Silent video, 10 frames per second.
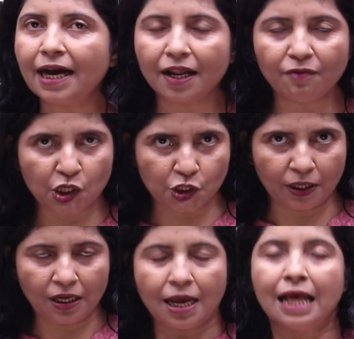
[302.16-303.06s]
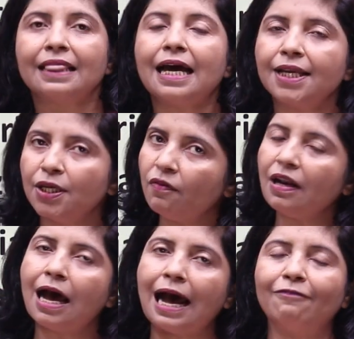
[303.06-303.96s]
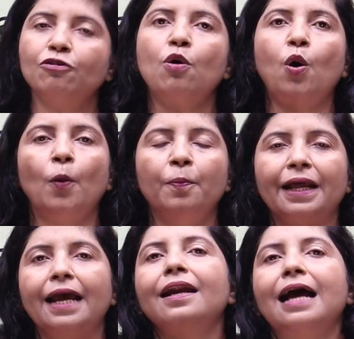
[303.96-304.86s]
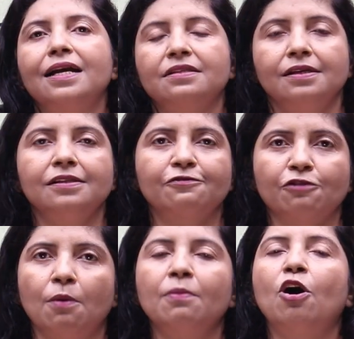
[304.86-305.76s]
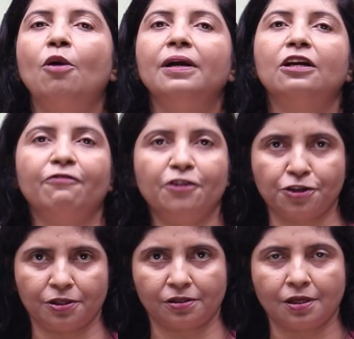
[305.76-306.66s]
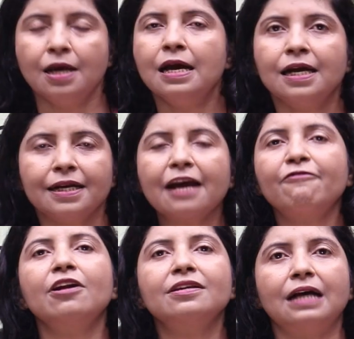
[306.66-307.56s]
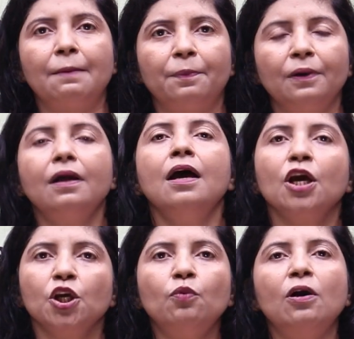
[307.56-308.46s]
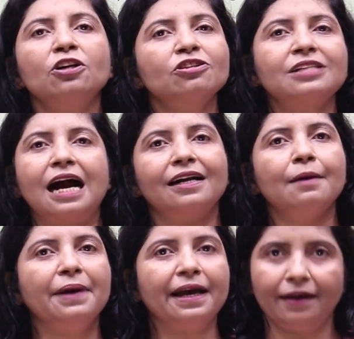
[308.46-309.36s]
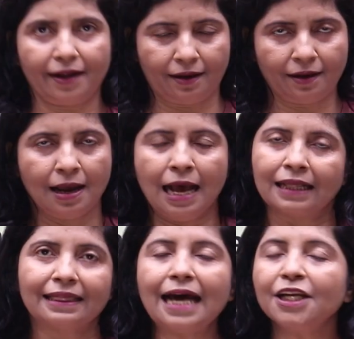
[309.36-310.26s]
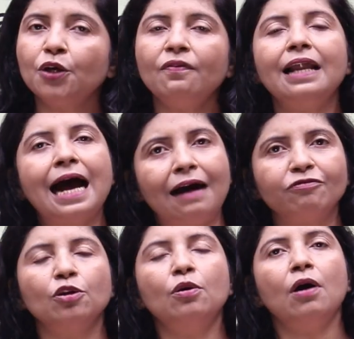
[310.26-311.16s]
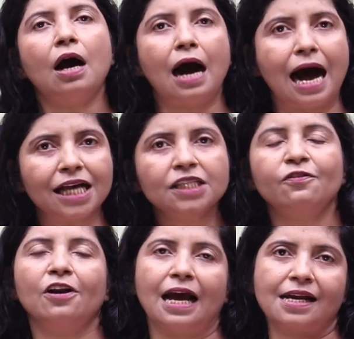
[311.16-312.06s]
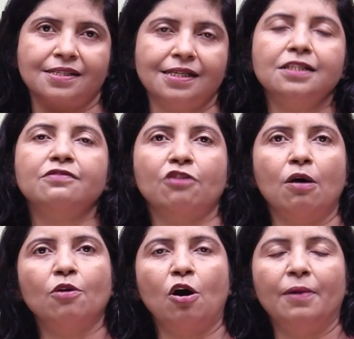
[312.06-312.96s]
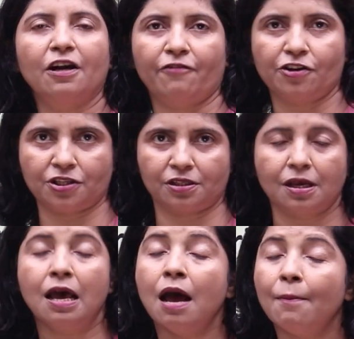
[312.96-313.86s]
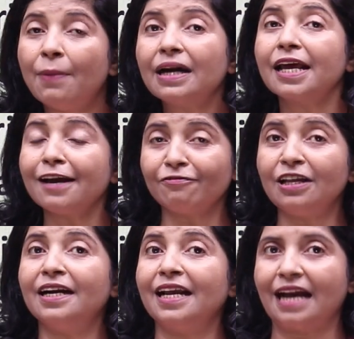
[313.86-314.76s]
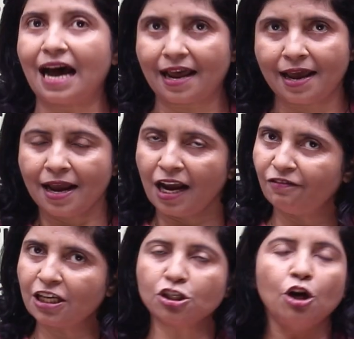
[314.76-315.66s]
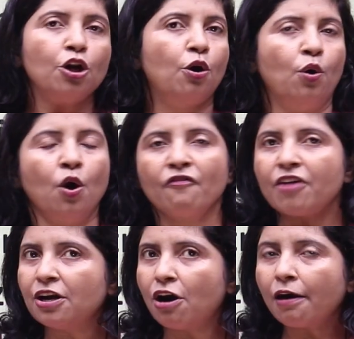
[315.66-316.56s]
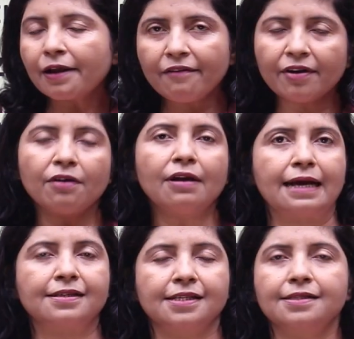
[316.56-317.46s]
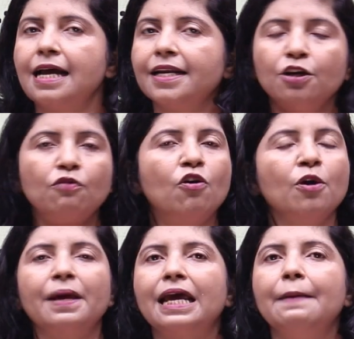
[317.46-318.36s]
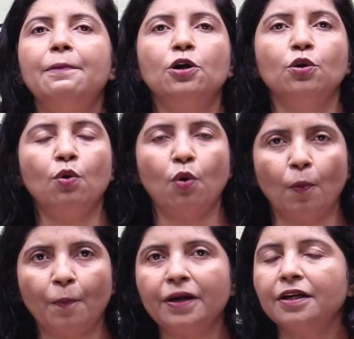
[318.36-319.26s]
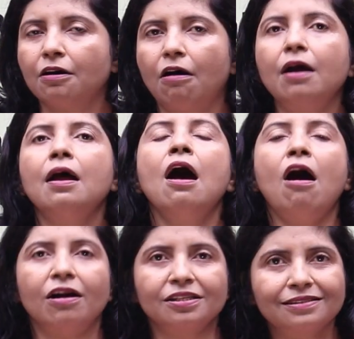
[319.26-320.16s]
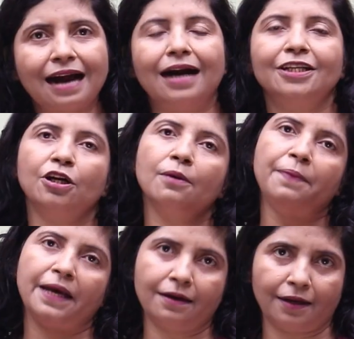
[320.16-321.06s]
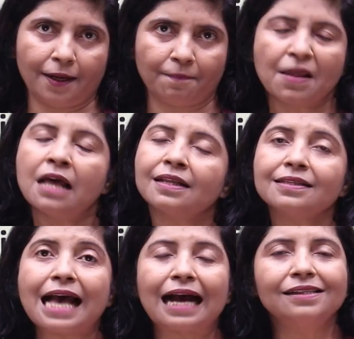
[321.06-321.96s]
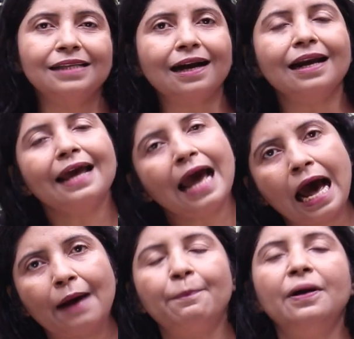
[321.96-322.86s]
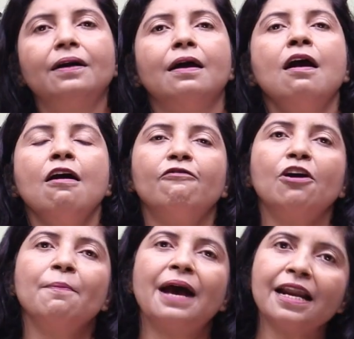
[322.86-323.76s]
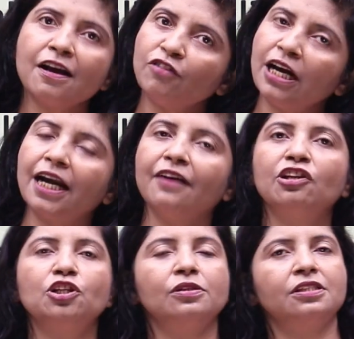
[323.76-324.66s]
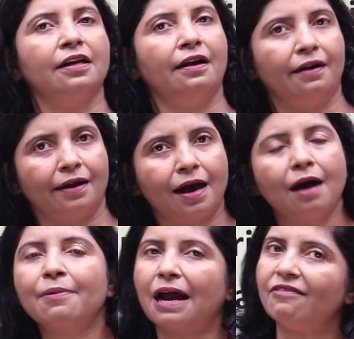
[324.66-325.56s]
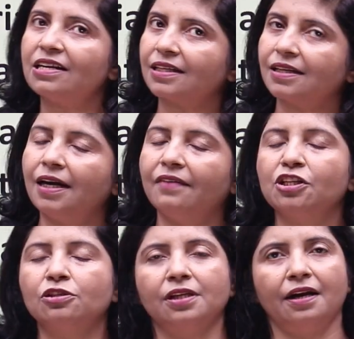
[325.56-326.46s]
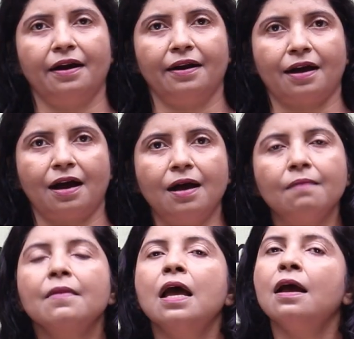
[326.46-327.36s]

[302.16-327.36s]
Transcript: individual, then you will have to obtain license from government officials. Take for example, you want to start a bakery, then you will have to ask for license from government officials. But if they deny, if they say no, we are not giving you license, then you won't be able to open your or start your bakery. This exactly happened for many of the individuals in India, private sector individuals in India,